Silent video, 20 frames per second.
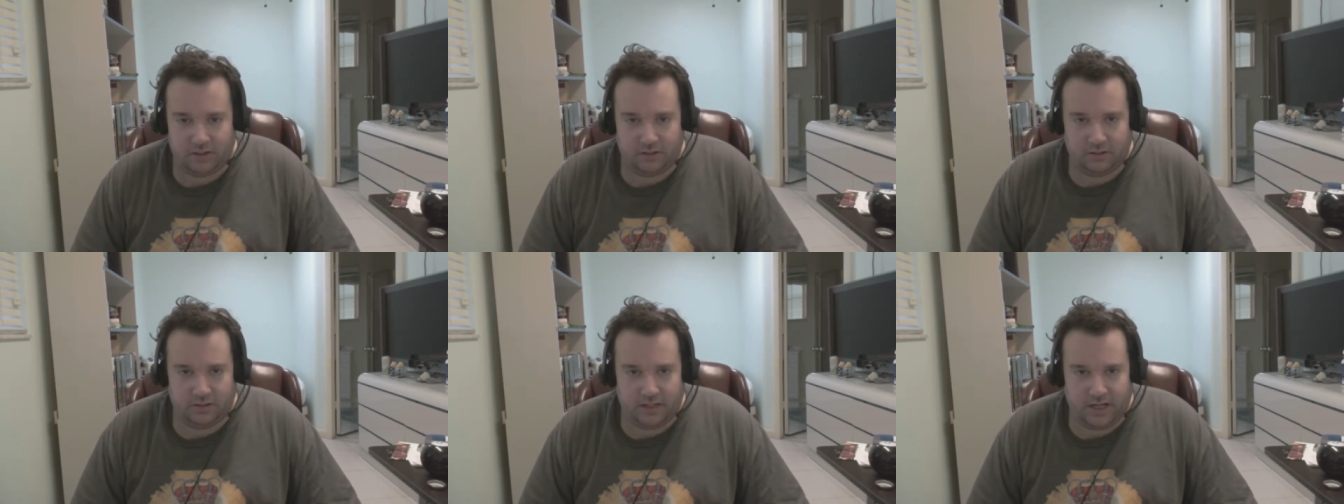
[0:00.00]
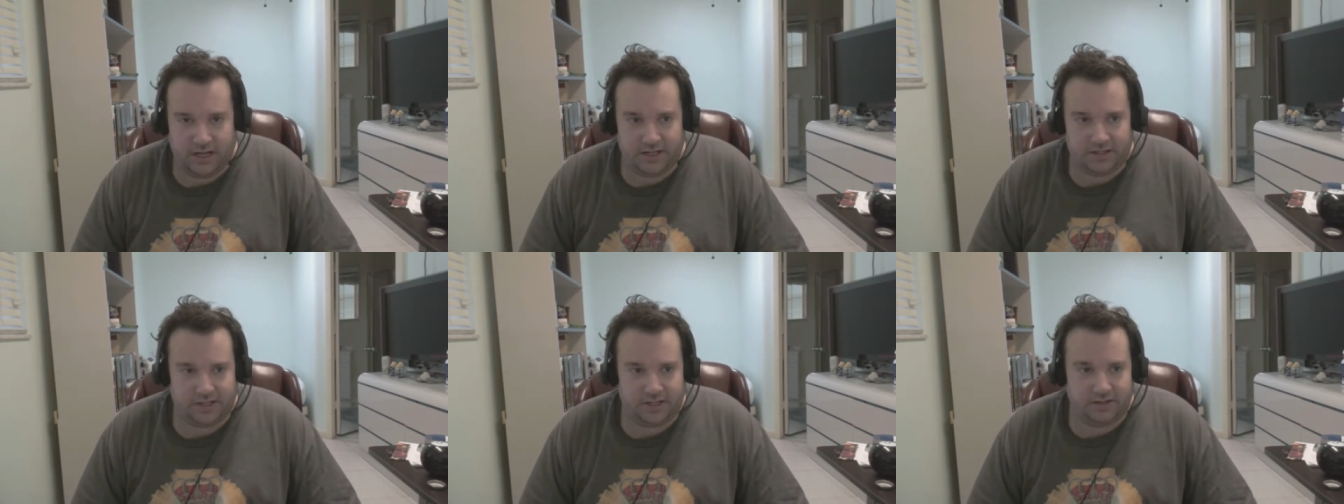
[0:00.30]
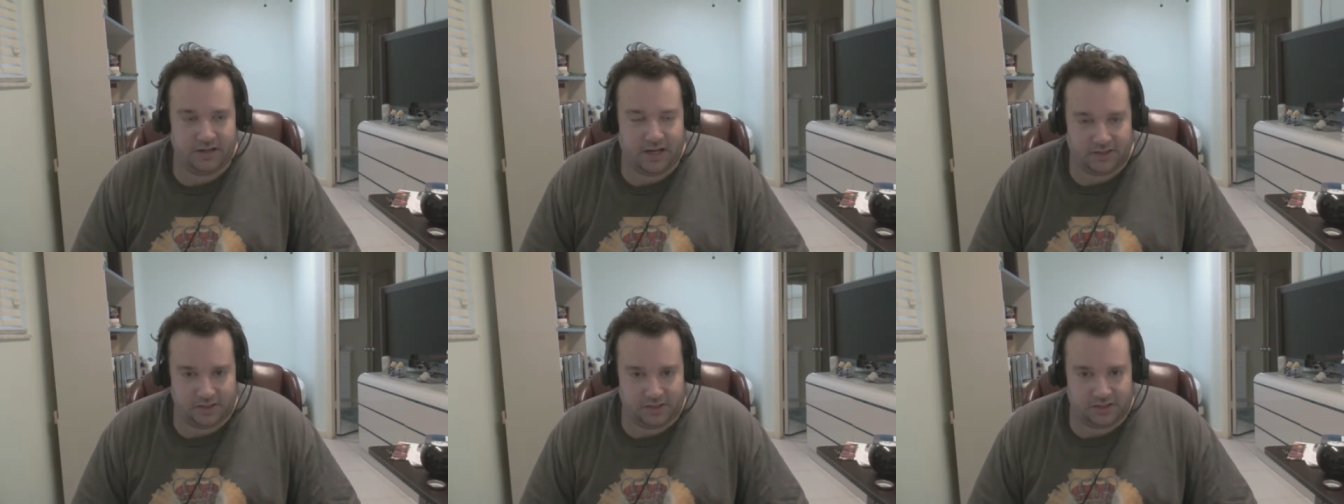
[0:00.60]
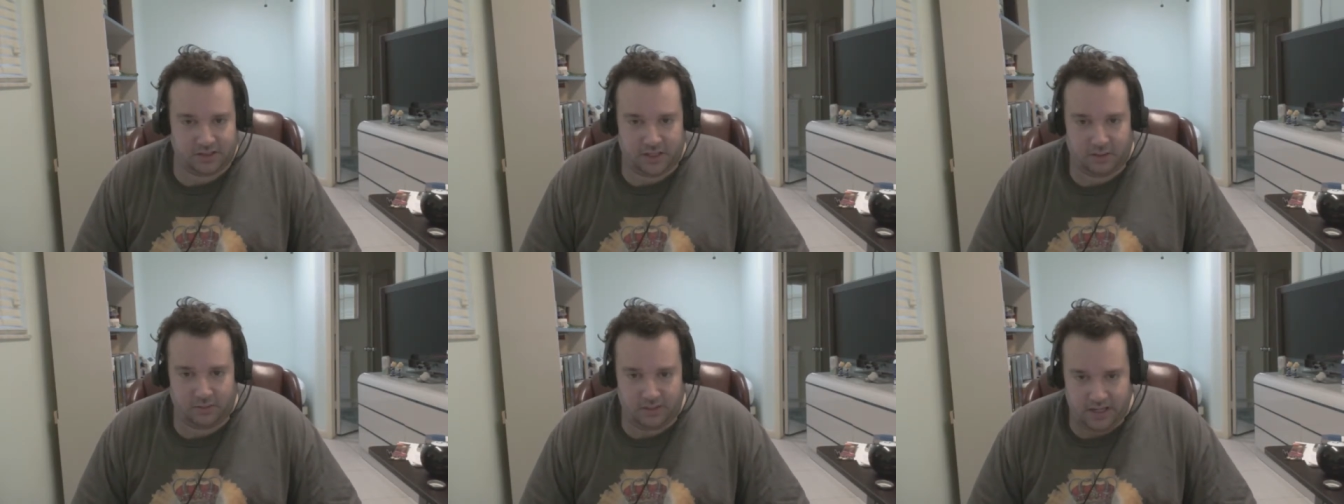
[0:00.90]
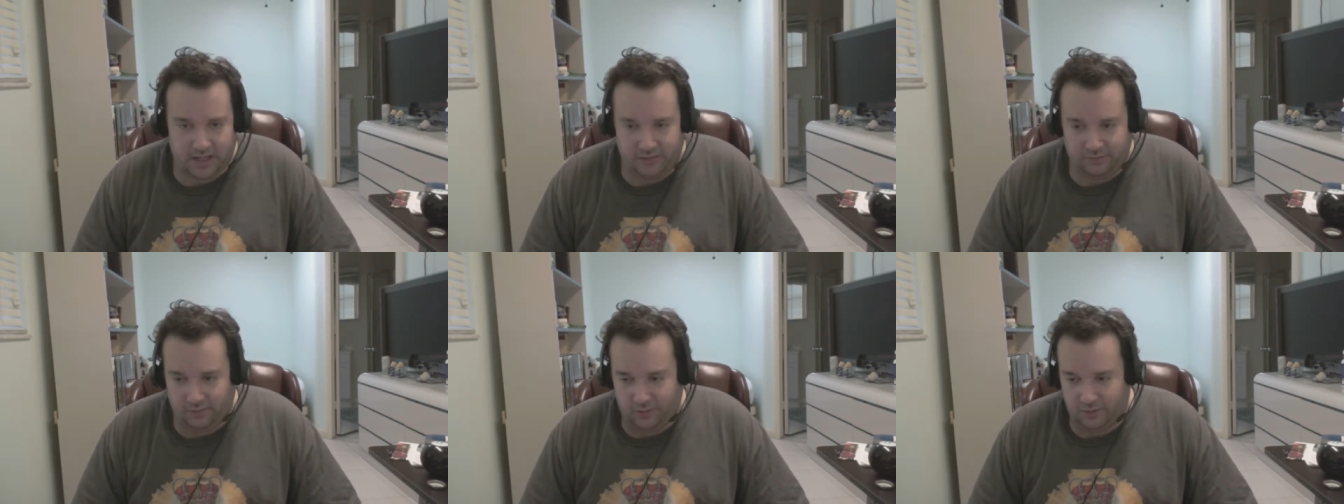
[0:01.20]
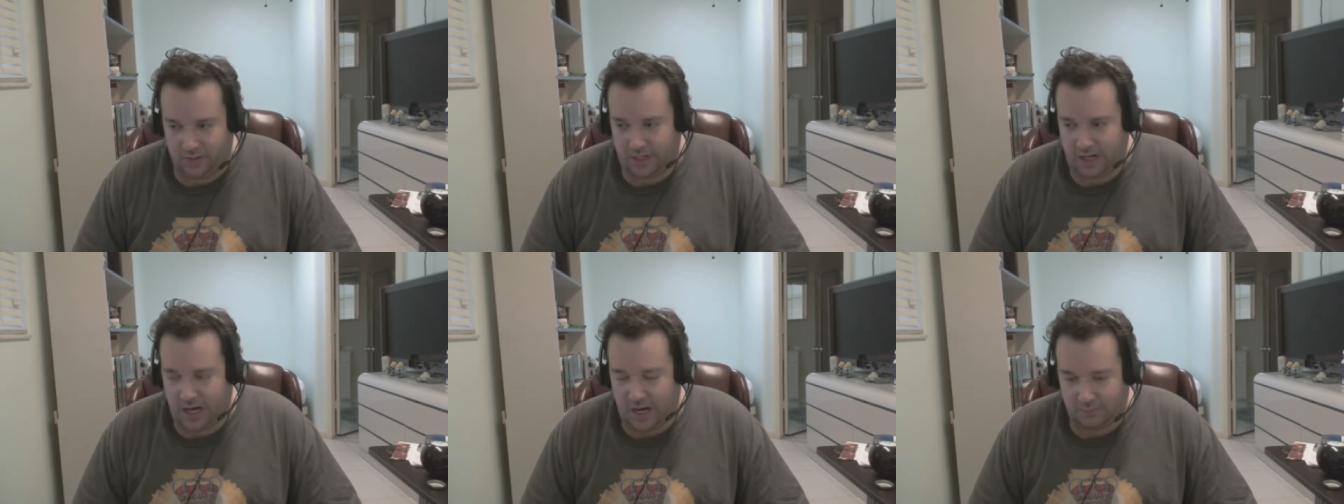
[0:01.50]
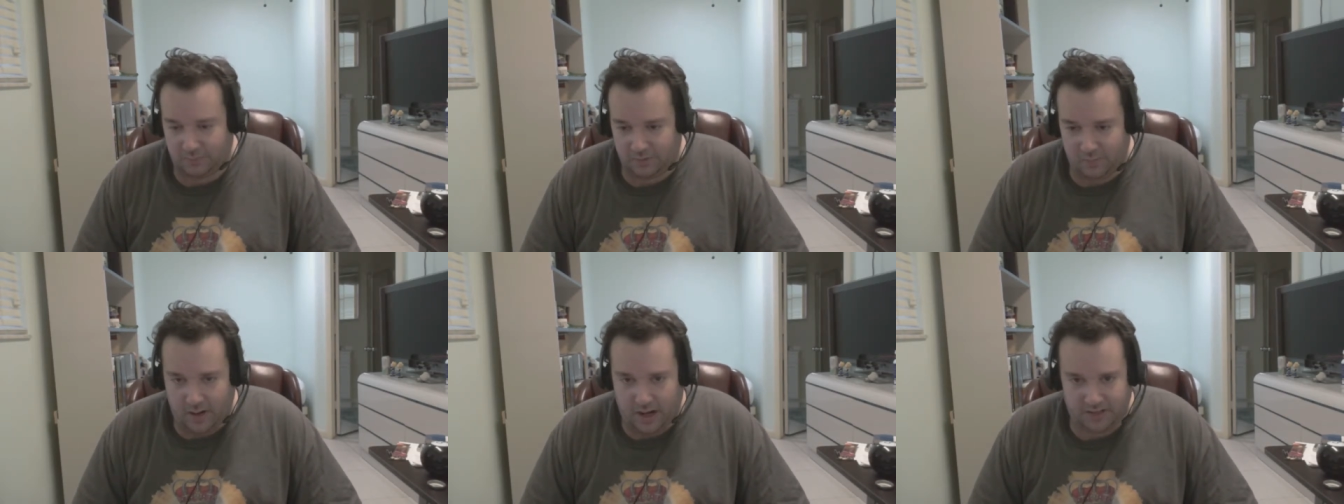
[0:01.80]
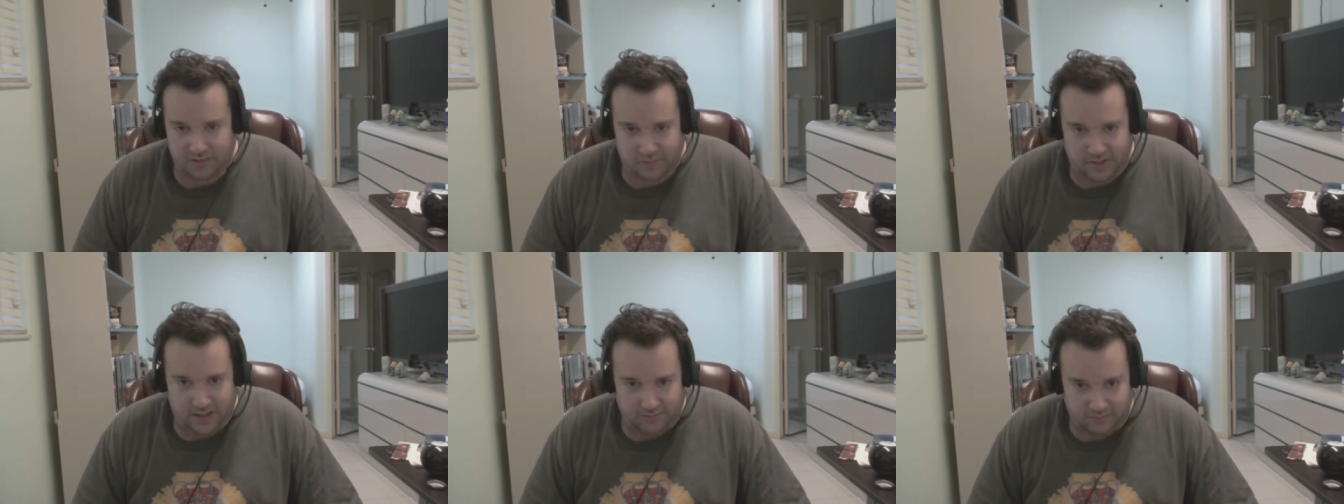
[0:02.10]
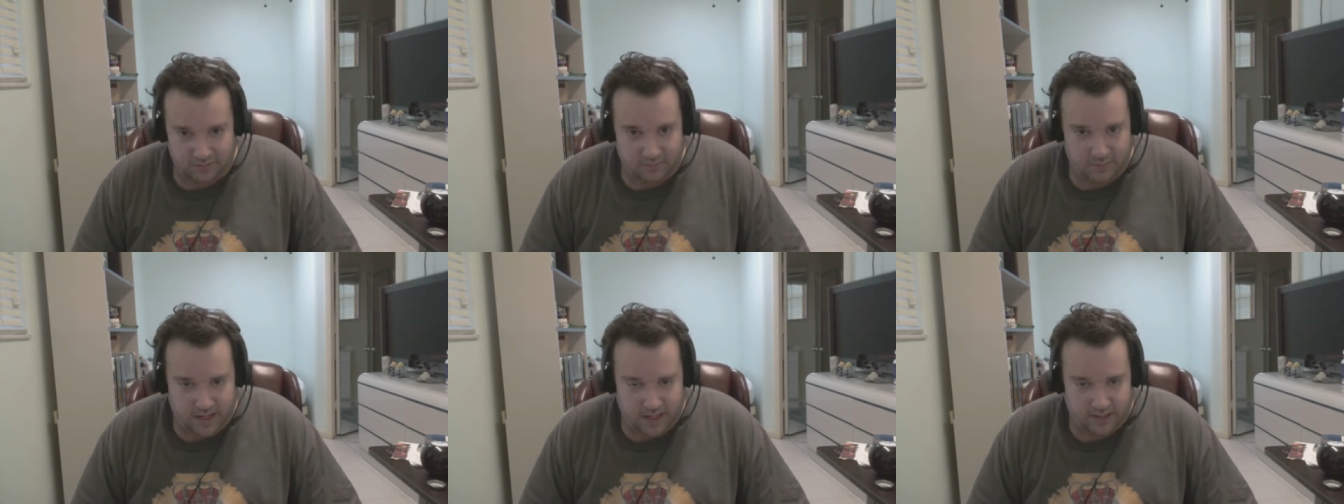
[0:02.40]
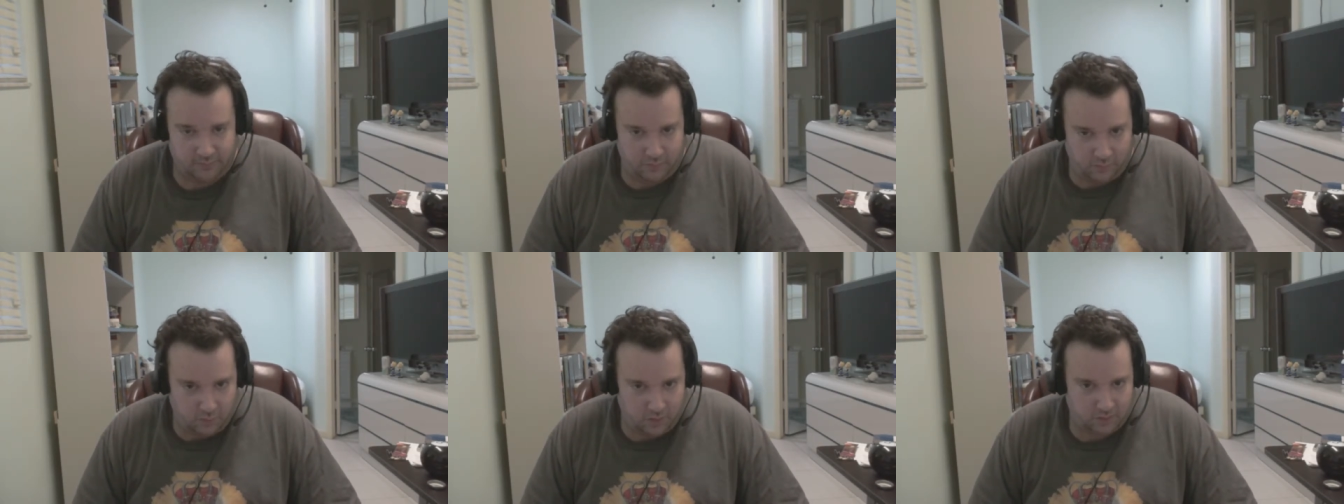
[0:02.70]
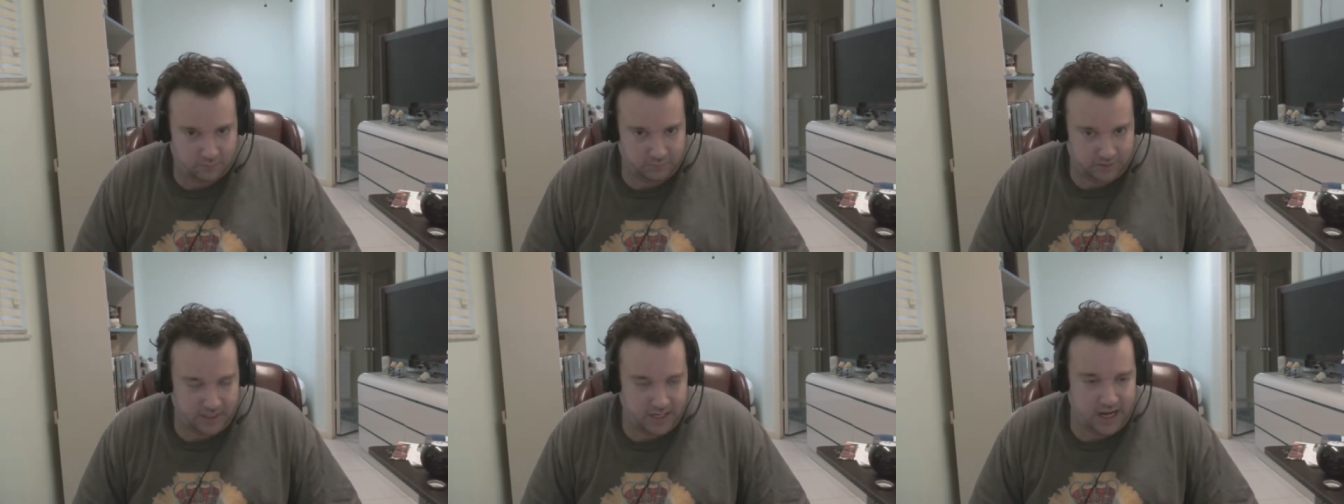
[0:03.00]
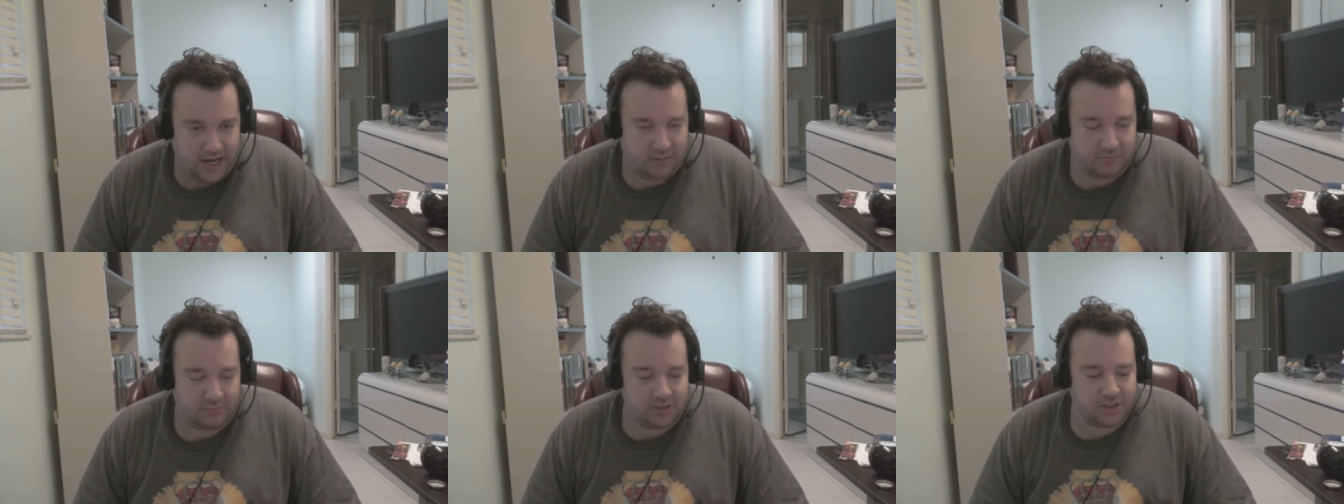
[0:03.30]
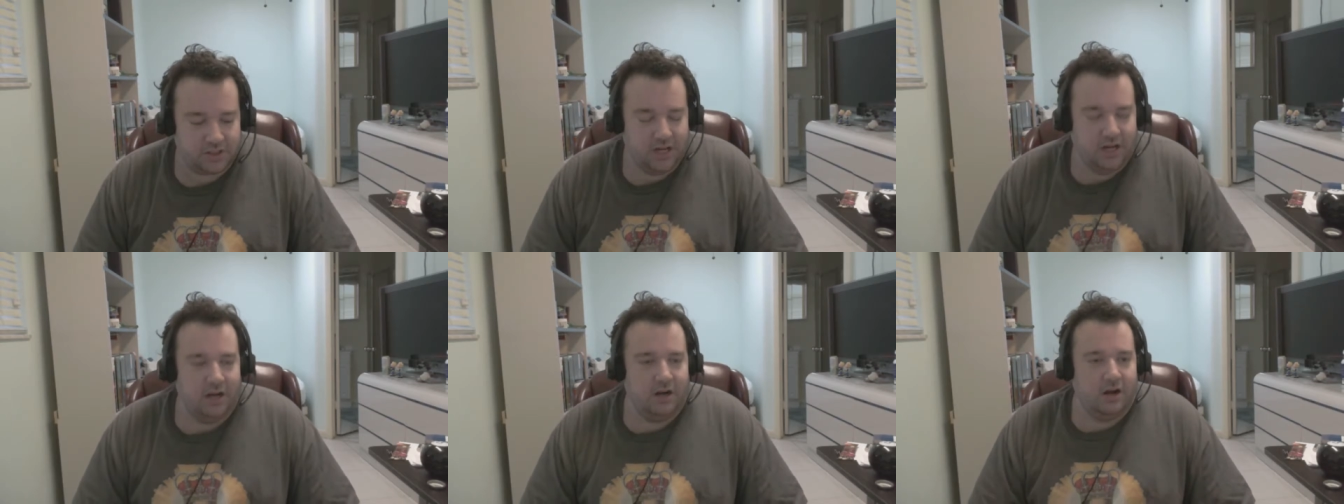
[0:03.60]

is a necessary evil and a compromise we have to make if we want to play games.